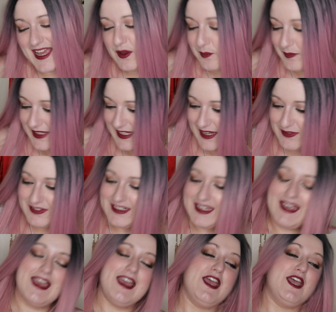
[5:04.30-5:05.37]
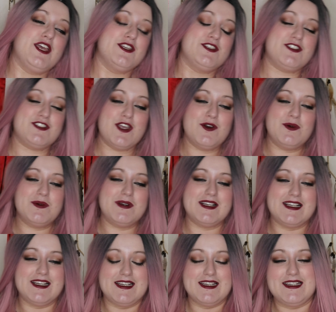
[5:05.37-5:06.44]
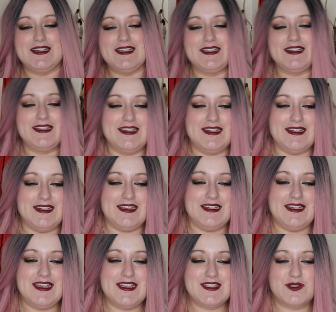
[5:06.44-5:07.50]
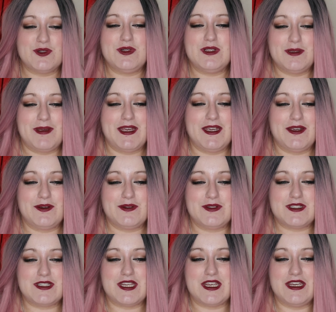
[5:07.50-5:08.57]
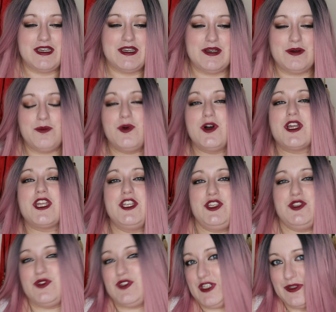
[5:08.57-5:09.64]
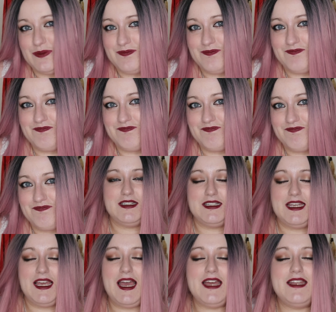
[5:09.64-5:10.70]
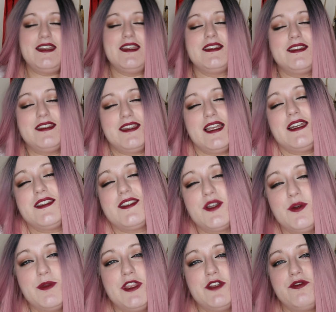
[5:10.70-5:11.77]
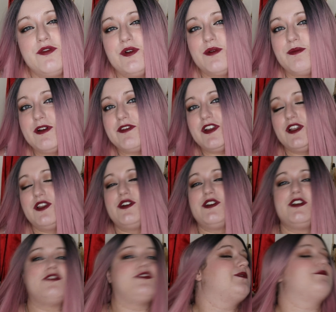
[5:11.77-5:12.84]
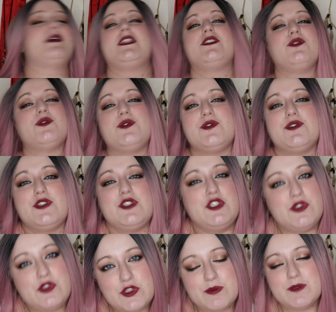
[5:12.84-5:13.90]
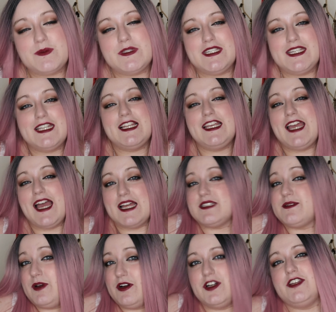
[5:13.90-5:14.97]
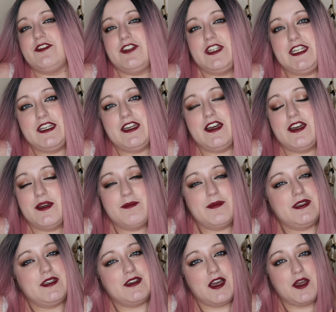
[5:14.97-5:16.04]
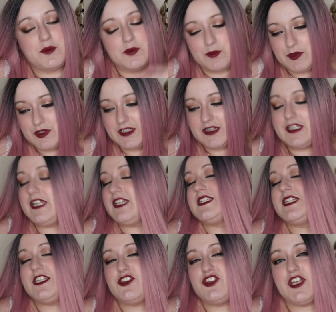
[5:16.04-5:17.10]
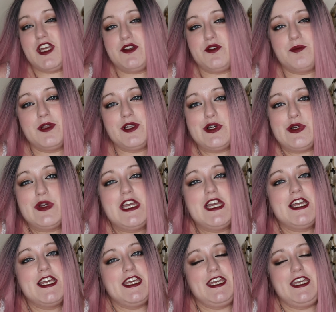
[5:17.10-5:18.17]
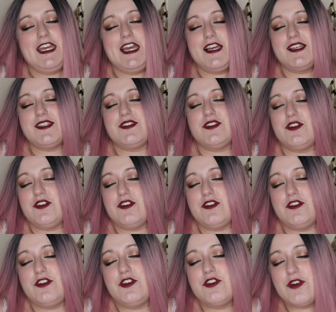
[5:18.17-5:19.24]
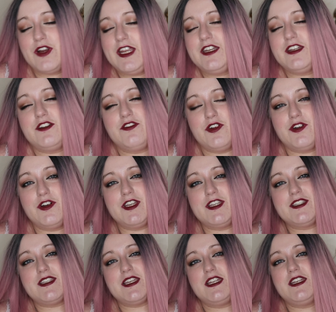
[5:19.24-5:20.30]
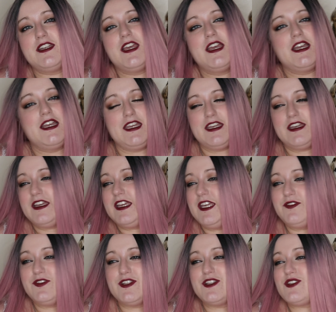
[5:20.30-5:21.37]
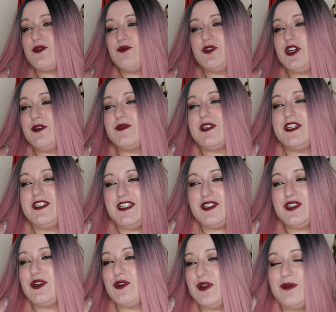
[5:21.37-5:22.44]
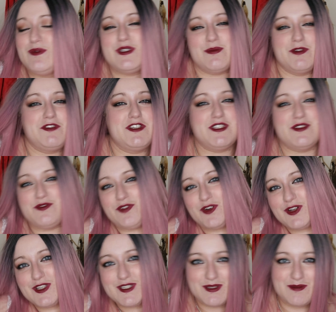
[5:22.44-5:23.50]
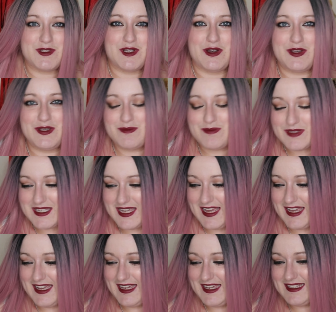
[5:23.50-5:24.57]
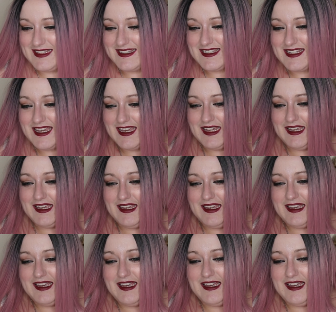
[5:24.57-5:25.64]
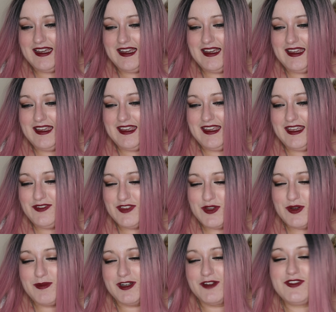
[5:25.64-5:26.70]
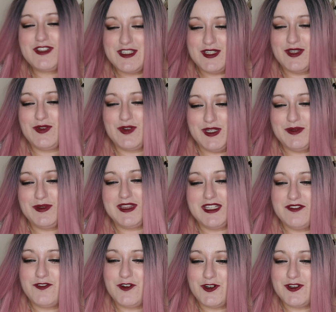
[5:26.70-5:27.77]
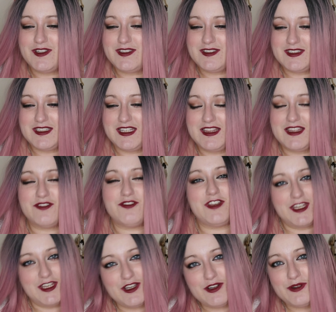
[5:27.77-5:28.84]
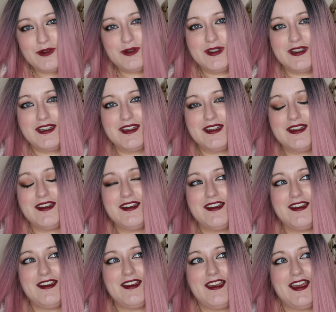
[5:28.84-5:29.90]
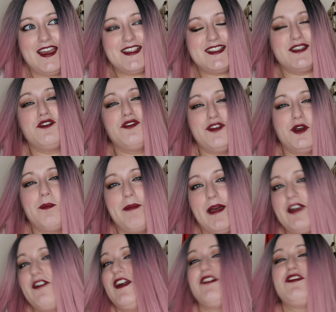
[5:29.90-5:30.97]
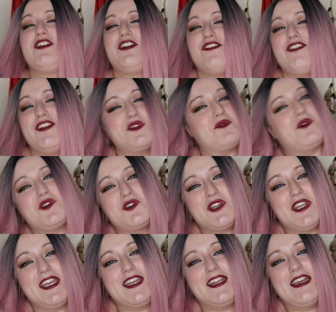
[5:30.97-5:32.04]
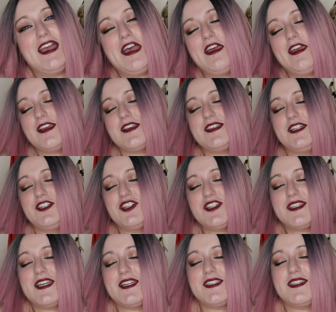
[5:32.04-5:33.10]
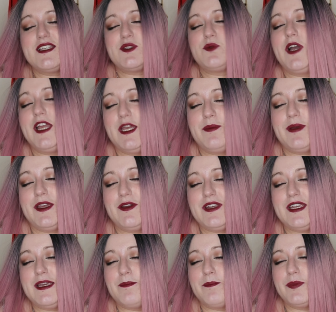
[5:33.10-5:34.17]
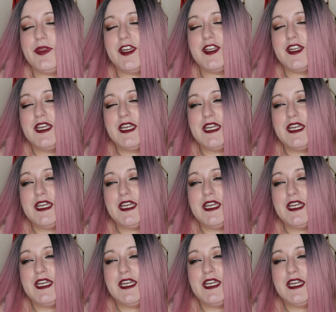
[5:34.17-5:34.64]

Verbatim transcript: help me out. So it's all about what can you do? And that has come in the form of a lot of mentors and YouTubers, particularly Adam Ivy. Um, I will put a link to his channel below. He has great advice and even sometimes I disagree with some of his advice sometimes and even though I might have disagreed with the advice in the video, I still feel better after I finished watching it because he just has this way about him that